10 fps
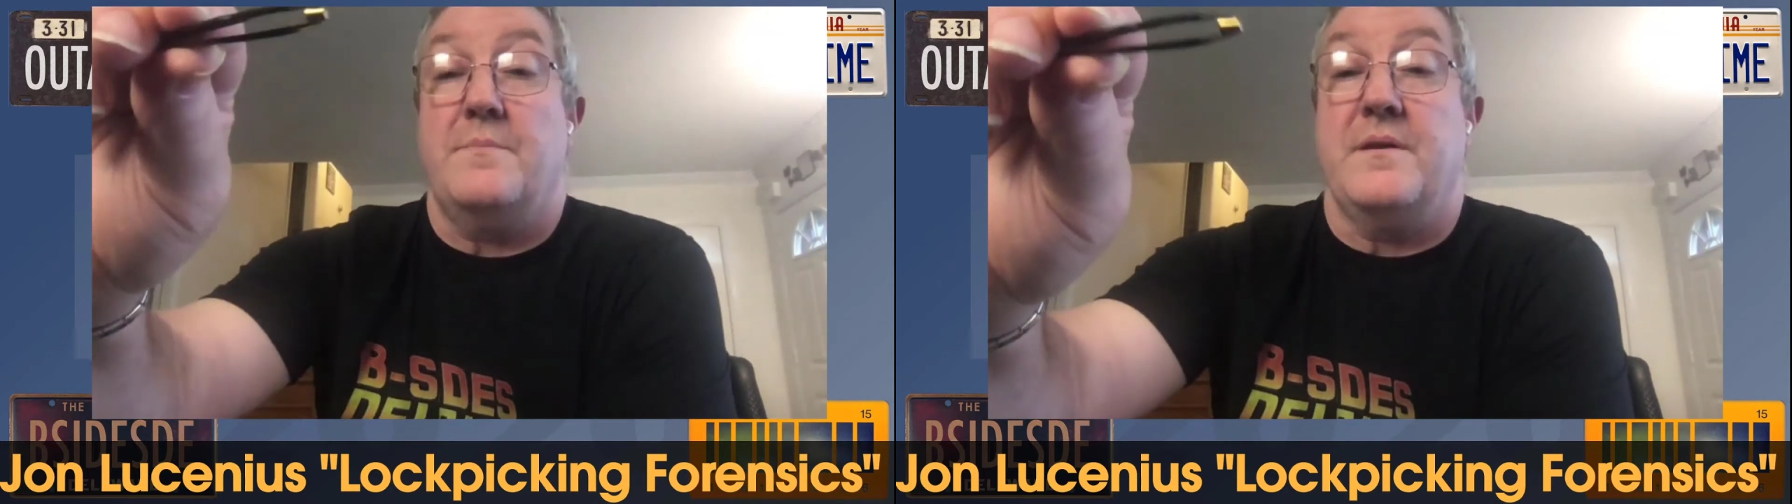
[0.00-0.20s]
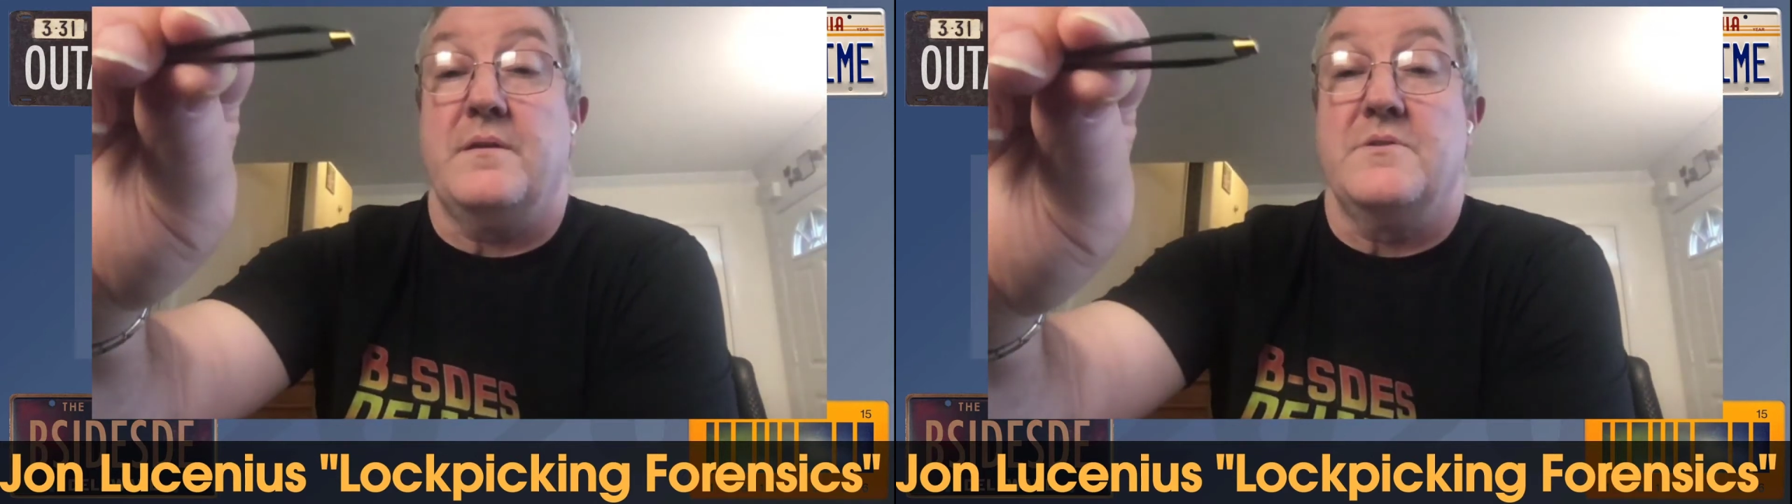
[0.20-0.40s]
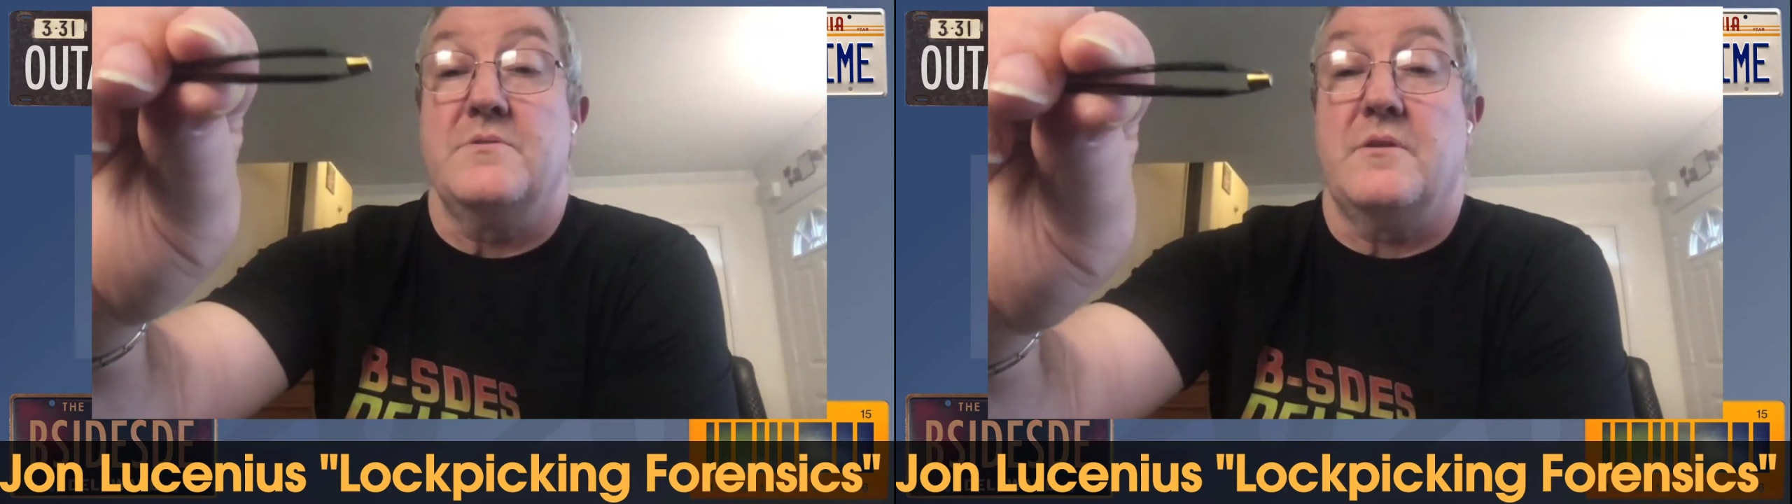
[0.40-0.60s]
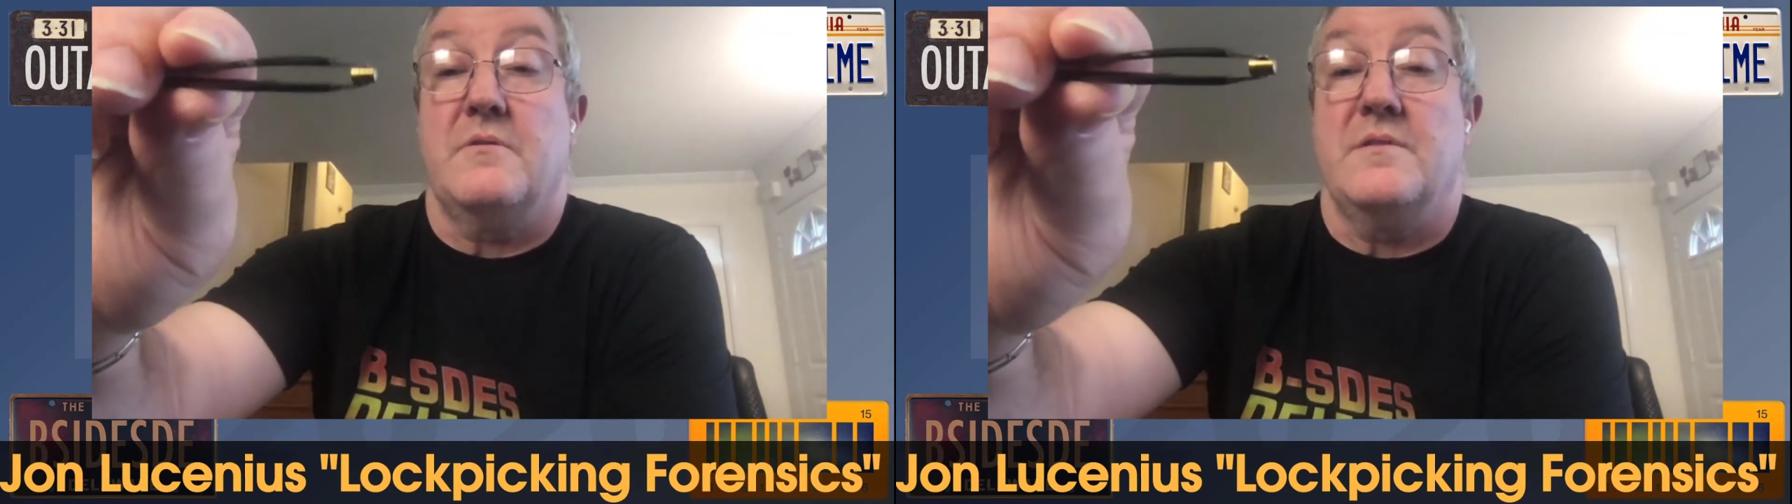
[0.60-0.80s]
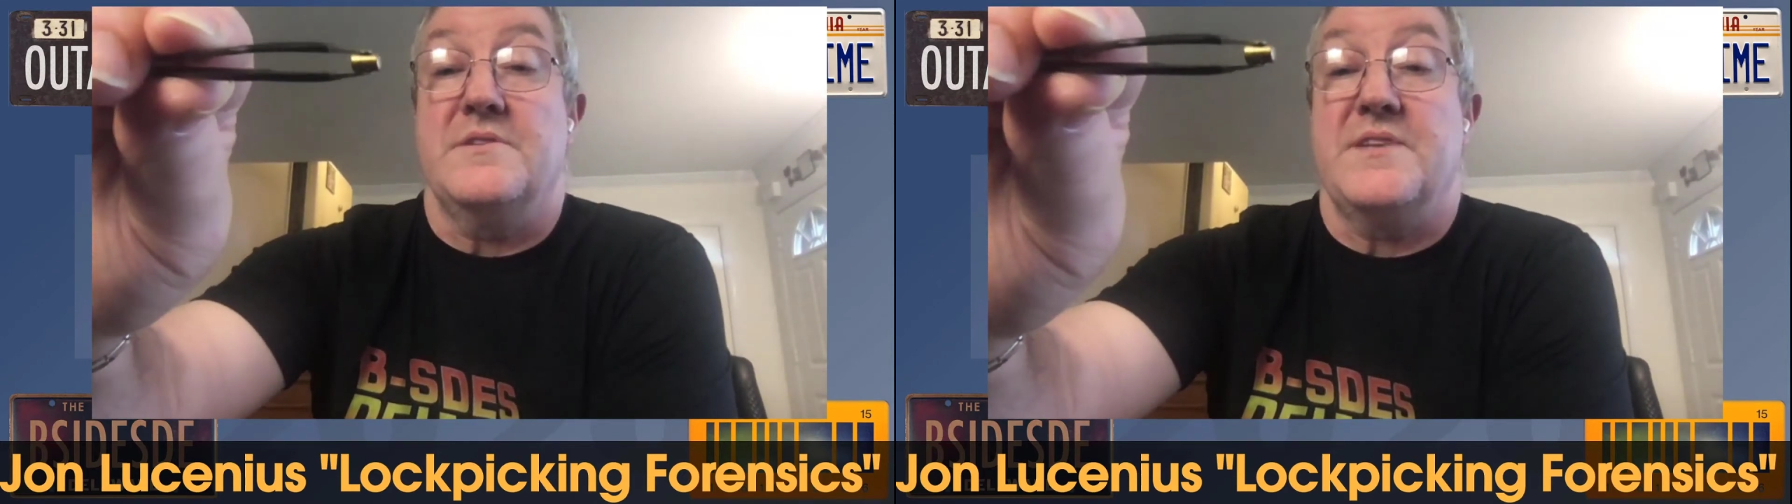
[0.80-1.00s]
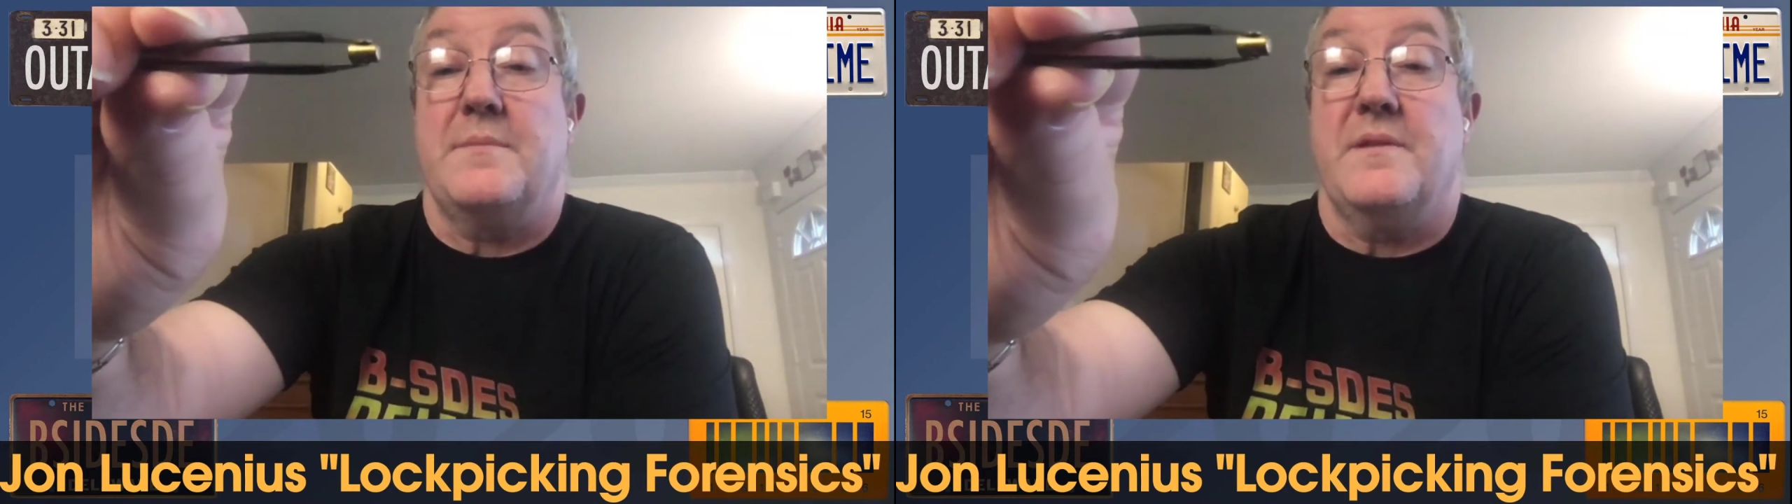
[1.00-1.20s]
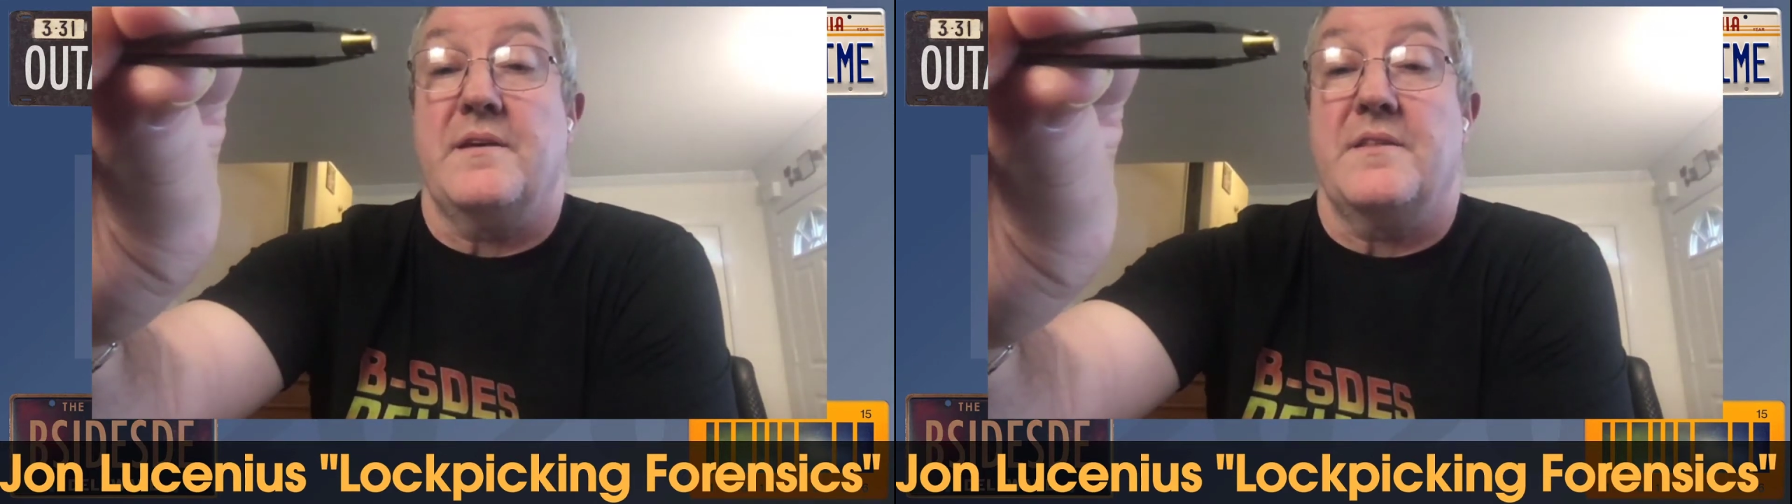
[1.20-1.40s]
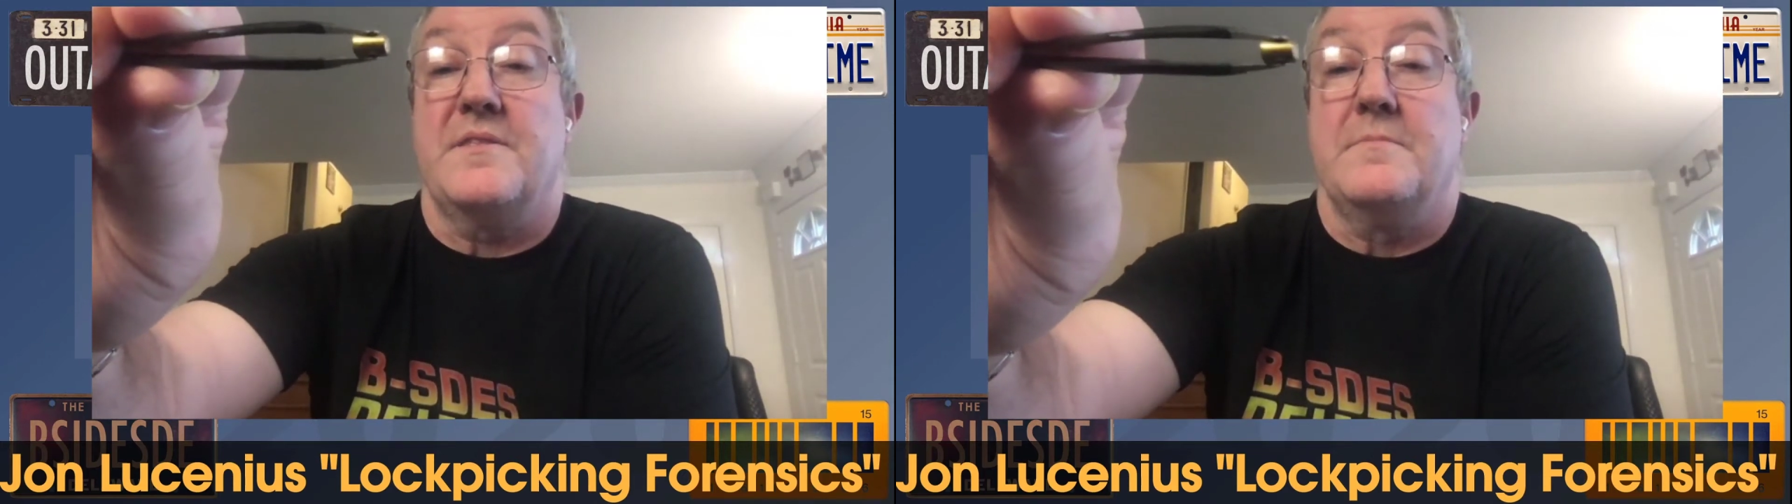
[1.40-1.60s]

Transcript: pins are all the same length.